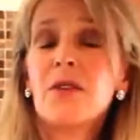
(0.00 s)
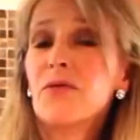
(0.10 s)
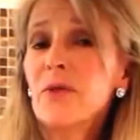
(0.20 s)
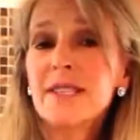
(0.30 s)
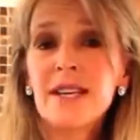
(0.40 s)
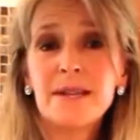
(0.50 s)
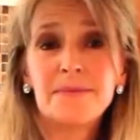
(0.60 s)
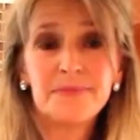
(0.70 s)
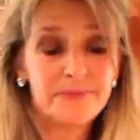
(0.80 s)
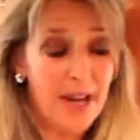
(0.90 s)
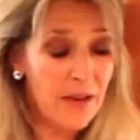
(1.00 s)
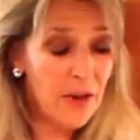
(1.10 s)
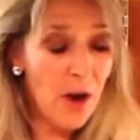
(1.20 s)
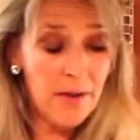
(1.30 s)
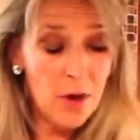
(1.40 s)
Freeze it. If
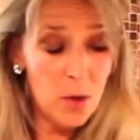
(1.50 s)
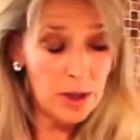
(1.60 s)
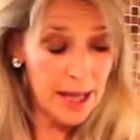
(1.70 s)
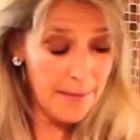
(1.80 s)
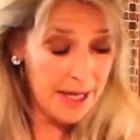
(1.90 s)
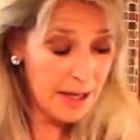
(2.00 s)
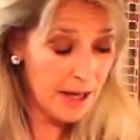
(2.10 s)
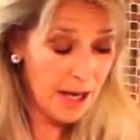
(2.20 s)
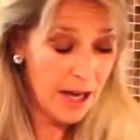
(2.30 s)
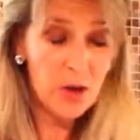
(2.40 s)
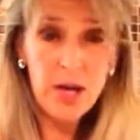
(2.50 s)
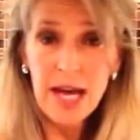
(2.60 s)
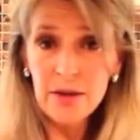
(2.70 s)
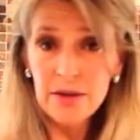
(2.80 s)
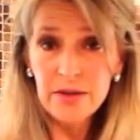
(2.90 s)
you have a whole lemon and you
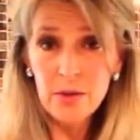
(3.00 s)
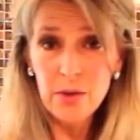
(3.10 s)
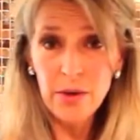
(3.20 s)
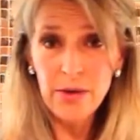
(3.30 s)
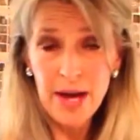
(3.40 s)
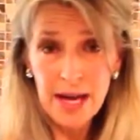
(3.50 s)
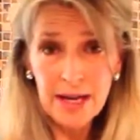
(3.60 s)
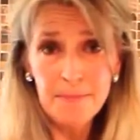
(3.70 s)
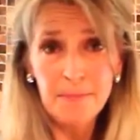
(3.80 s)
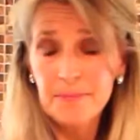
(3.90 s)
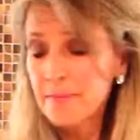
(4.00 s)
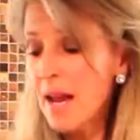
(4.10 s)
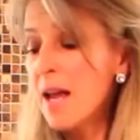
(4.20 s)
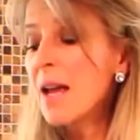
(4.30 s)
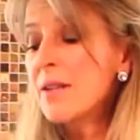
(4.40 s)
can't use the whole thing,
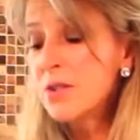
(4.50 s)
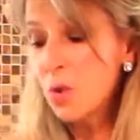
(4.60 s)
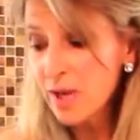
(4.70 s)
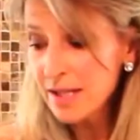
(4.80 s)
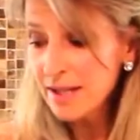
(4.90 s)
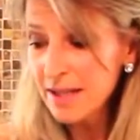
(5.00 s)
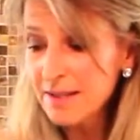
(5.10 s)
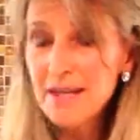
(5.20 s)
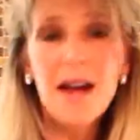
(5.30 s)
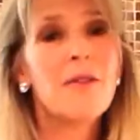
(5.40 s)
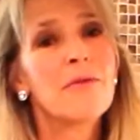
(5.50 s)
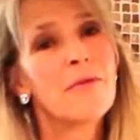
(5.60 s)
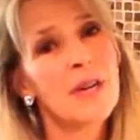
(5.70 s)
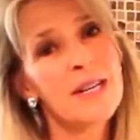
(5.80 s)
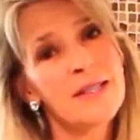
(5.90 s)
squeeze it,
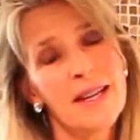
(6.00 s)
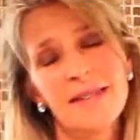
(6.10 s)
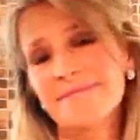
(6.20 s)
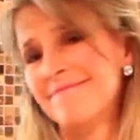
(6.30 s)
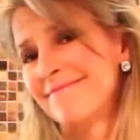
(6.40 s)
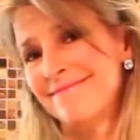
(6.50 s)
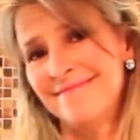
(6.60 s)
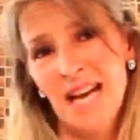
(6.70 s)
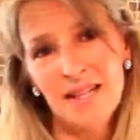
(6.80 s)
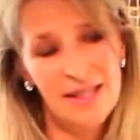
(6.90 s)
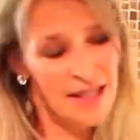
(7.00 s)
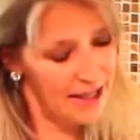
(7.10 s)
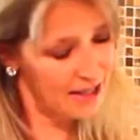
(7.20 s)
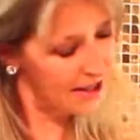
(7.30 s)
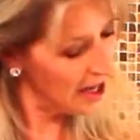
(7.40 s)
freeze it. That's
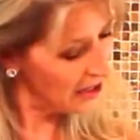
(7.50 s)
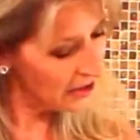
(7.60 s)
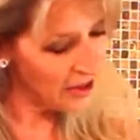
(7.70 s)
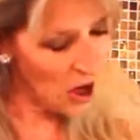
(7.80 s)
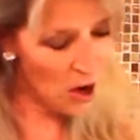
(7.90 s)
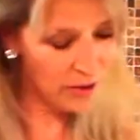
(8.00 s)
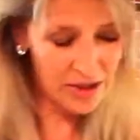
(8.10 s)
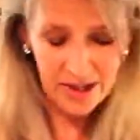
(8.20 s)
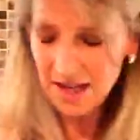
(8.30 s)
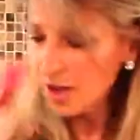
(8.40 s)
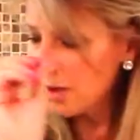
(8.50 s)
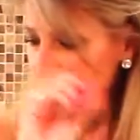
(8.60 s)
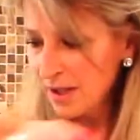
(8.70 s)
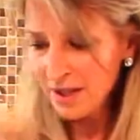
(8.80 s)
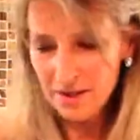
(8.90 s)
it. So just get
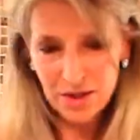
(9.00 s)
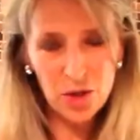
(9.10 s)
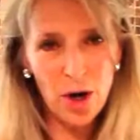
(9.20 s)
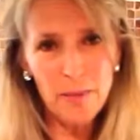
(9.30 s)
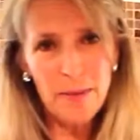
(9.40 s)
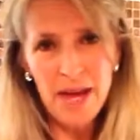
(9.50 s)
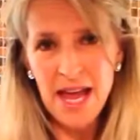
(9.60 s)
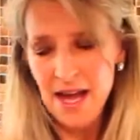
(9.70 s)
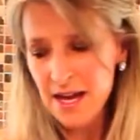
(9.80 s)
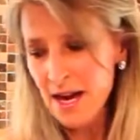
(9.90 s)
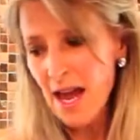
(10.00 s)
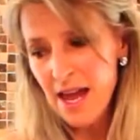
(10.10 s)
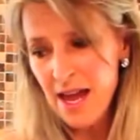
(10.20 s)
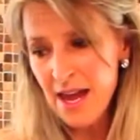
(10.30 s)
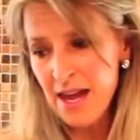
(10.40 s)
your little Sharpie pen
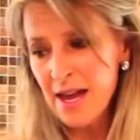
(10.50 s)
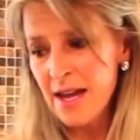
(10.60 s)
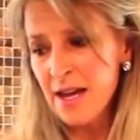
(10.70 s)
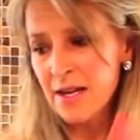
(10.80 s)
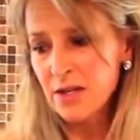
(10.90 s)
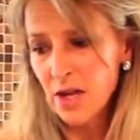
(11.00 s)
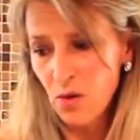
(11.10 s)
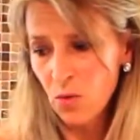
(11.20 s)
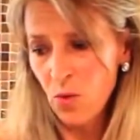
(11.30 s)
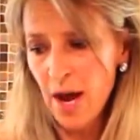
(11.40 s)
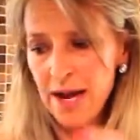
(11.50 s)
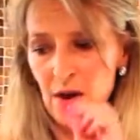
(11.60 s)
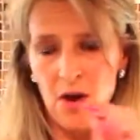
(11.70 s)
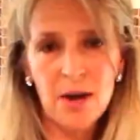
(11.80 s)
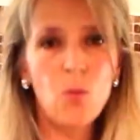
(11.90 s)
and write
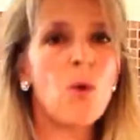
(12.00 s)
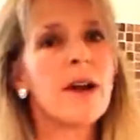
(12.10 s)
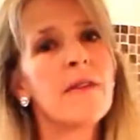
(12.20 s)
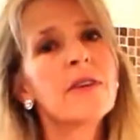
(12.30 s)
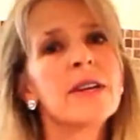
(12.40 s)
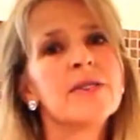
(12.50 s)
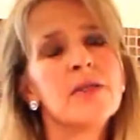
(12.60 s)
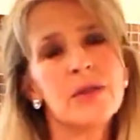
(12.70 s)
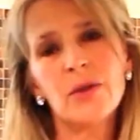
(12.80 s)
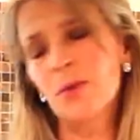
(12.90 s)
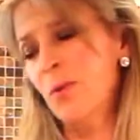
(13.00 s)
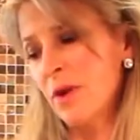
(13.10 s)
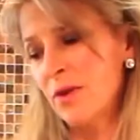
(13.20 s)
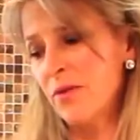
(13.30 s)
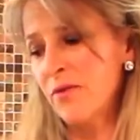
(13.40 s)
on whatever it is that you put
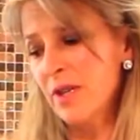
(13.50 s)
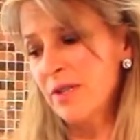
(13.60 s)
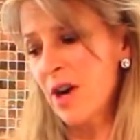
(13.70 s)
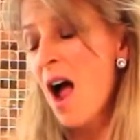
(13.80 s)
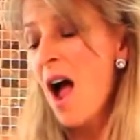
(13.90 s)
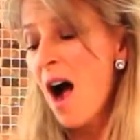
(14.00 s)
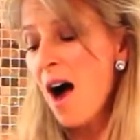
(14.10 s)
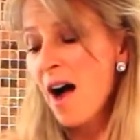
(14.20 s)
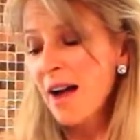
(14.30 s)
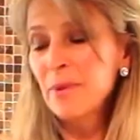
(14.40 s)
in your freezer. I